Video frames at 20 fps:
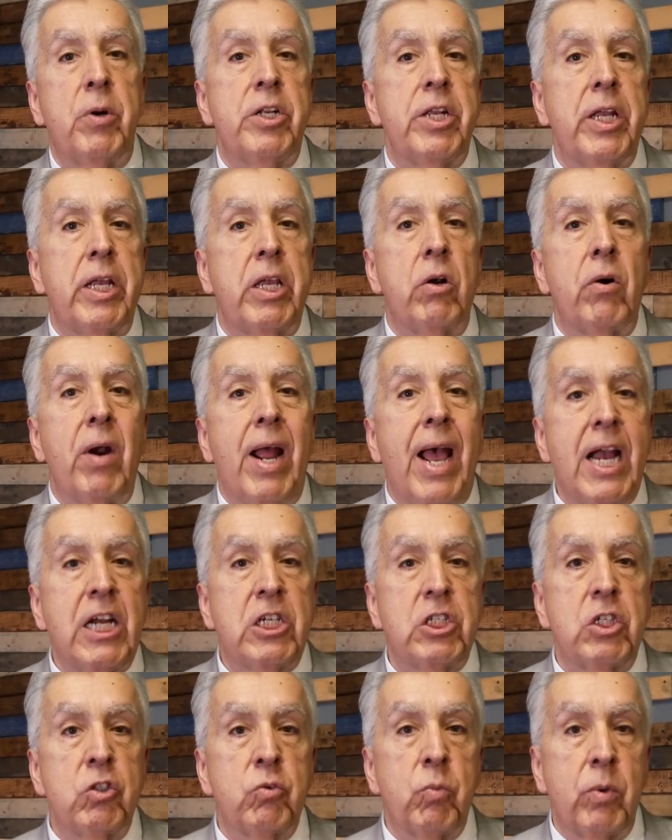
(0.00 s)
particular
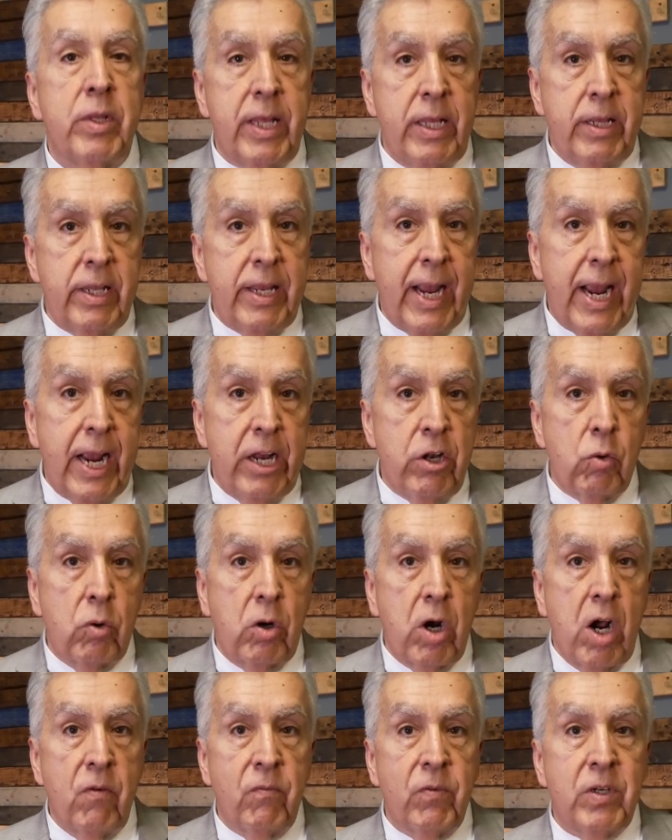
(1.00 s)
actions within the annual
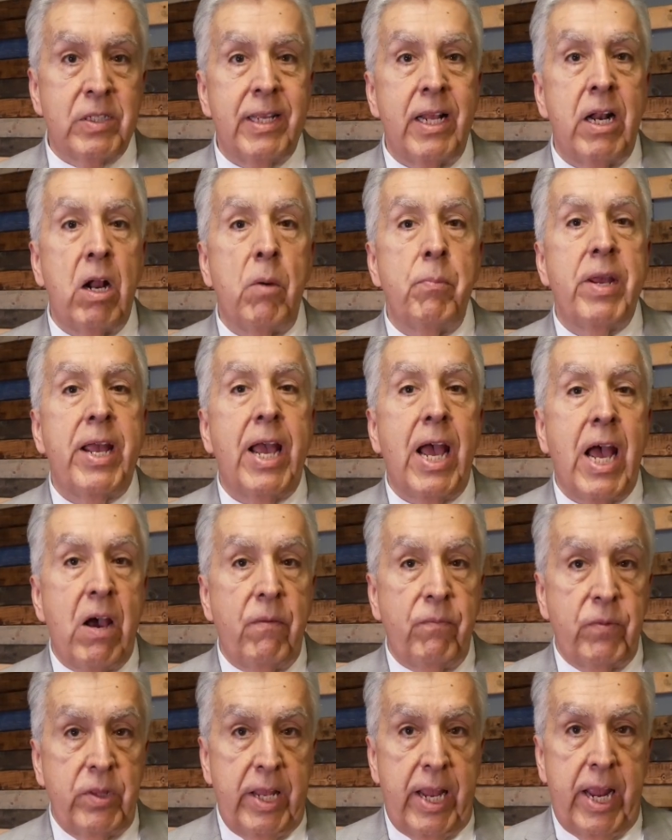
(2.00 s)
conference and on
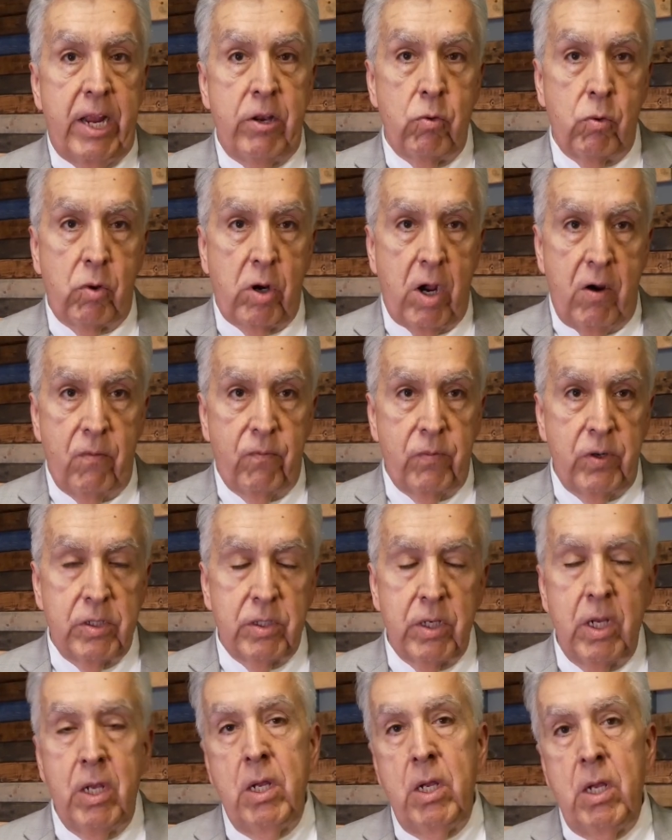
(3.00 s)
behalf of the annual
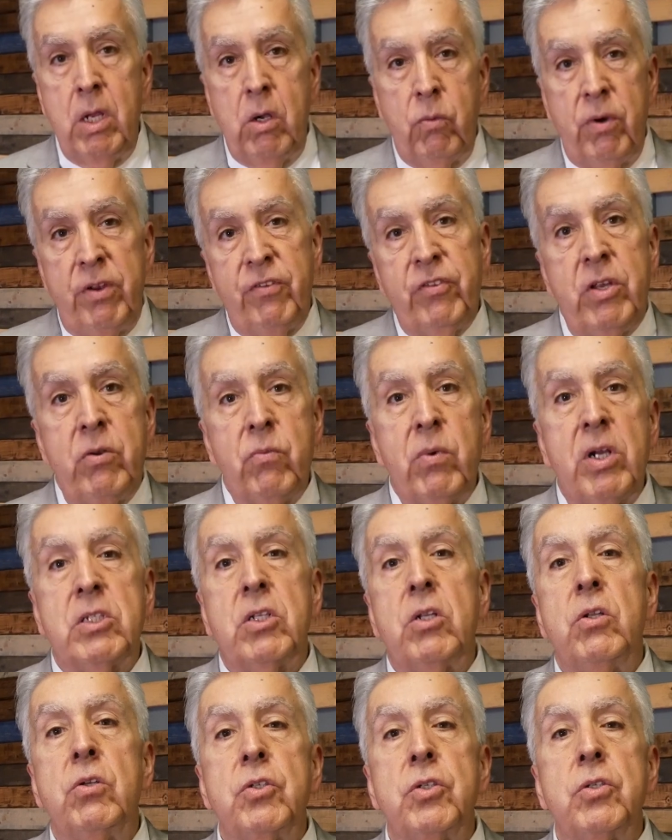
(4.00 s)
conference. We've seen
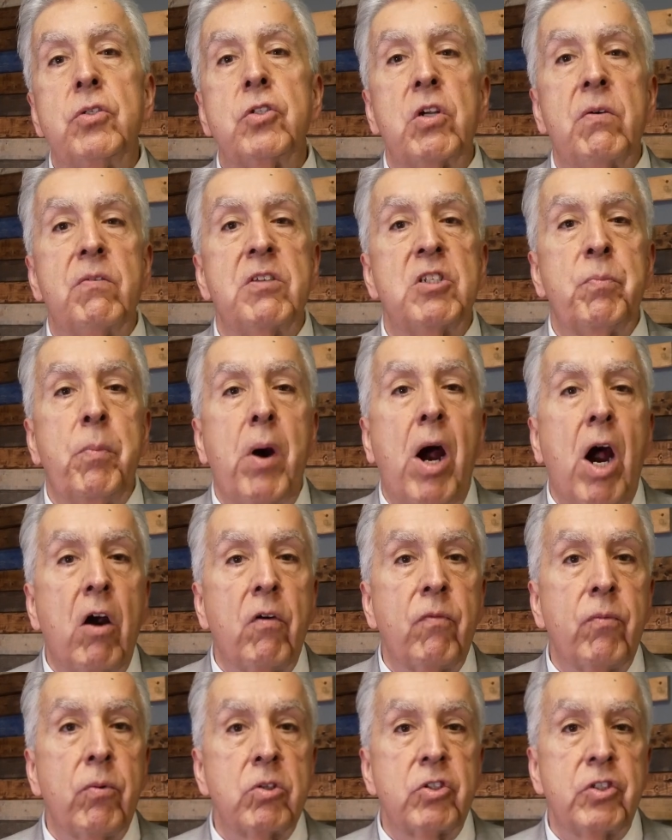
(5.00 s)
resolutions serve as
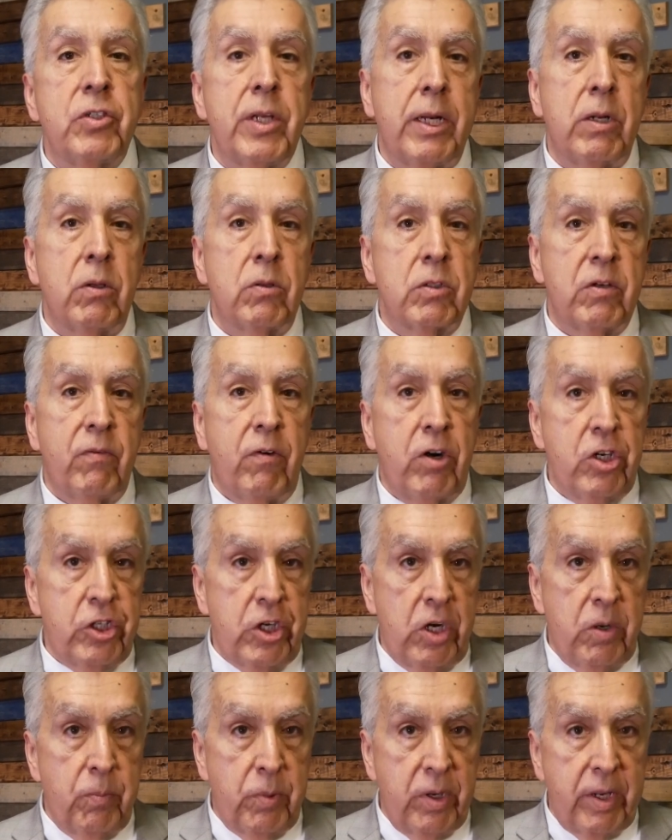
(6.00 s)
powerful signals of our
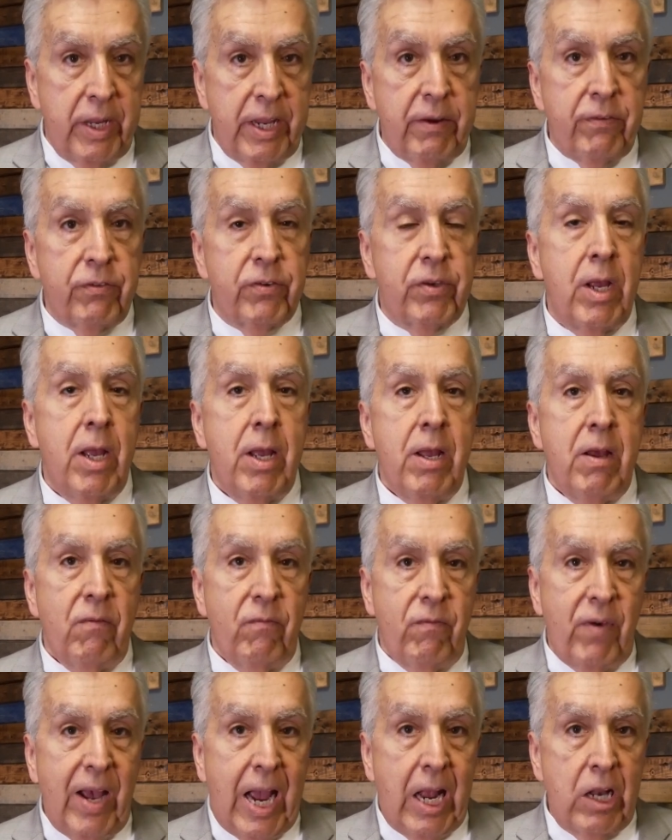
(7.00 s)
shared beliefs,
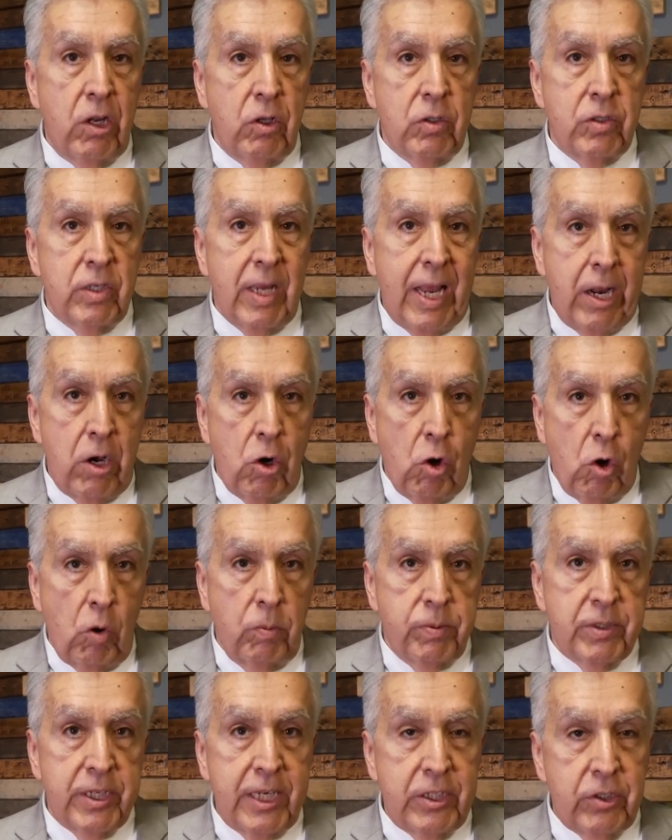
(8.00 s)
values, and
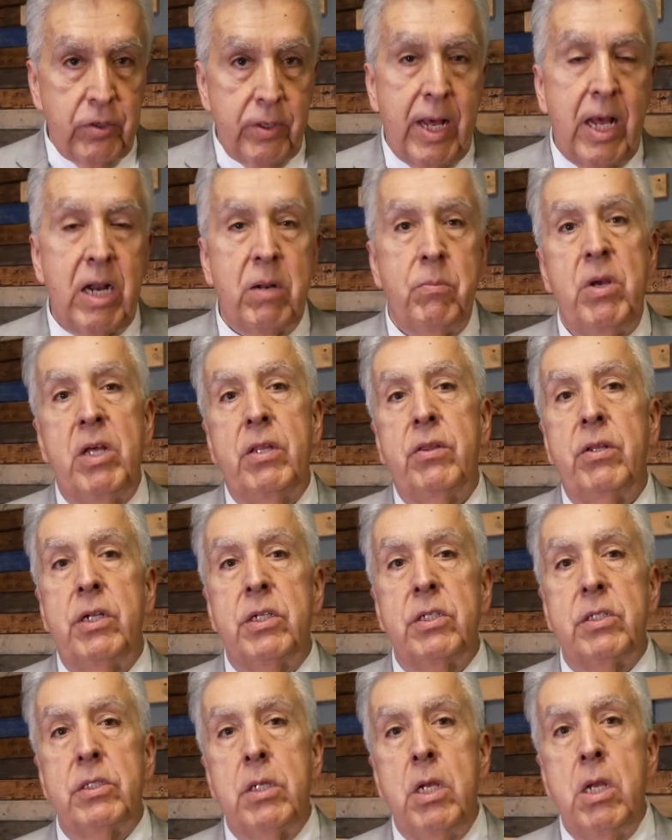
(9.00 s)
hopes as United
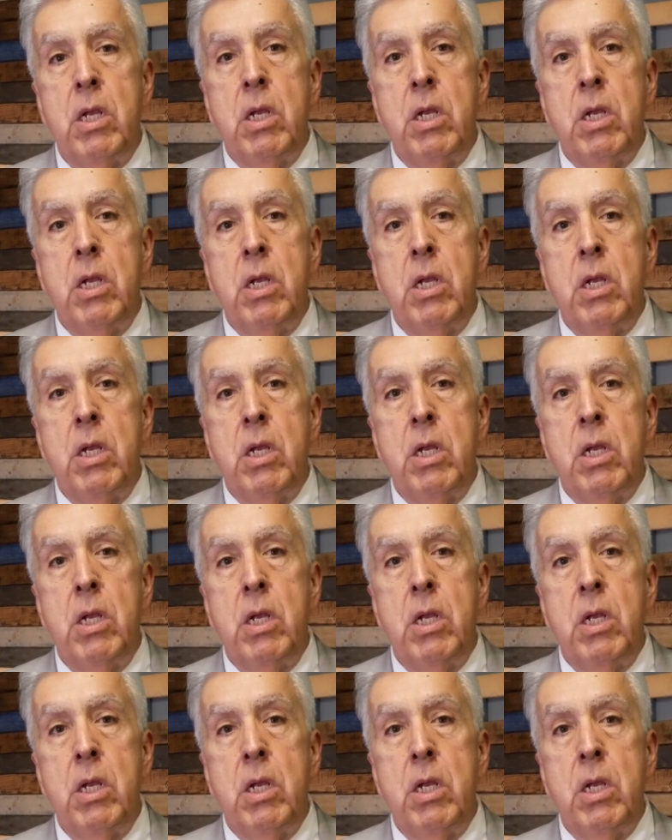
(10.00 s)
Methodists.